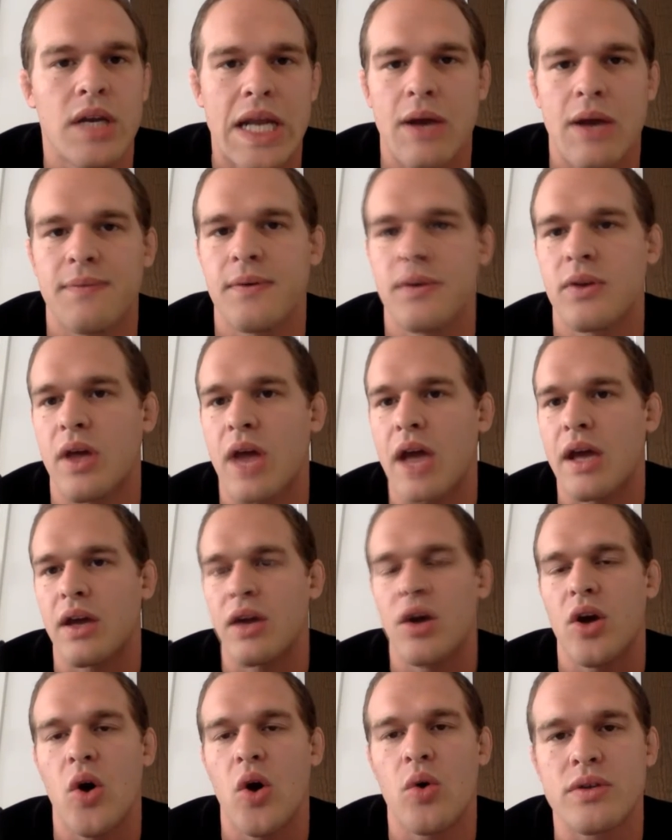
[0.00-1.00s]
Now I feel like I
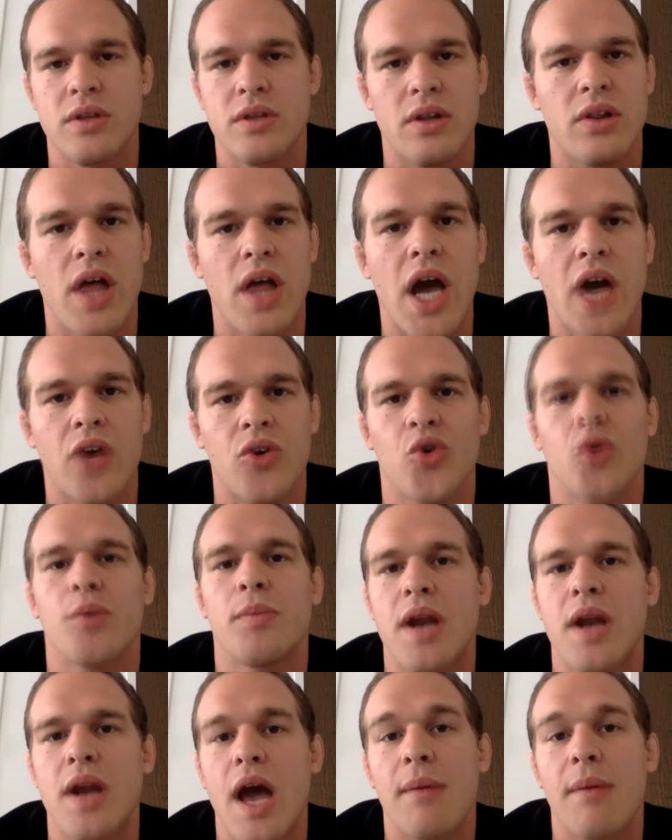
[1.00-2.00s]
can go into the locker room
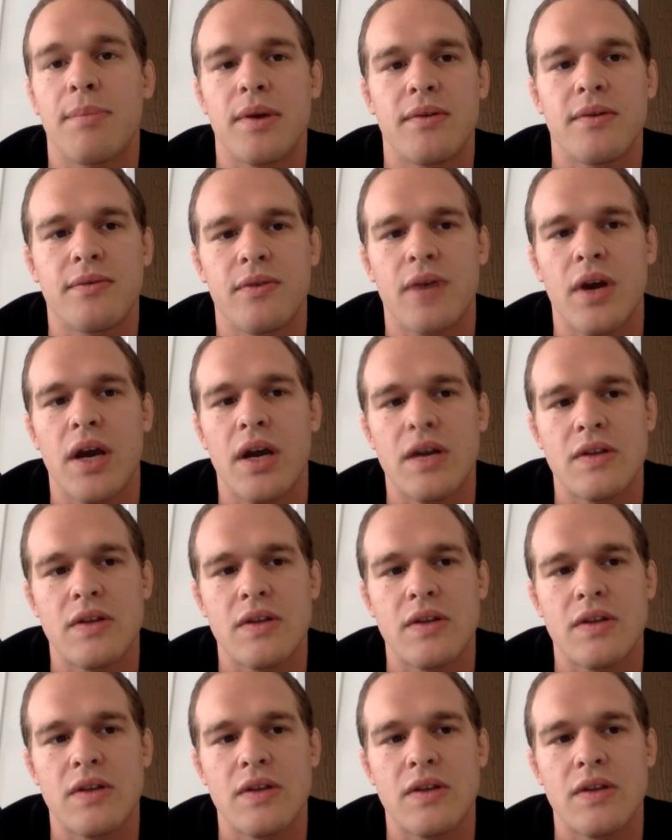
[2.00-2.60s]
and not be afraid."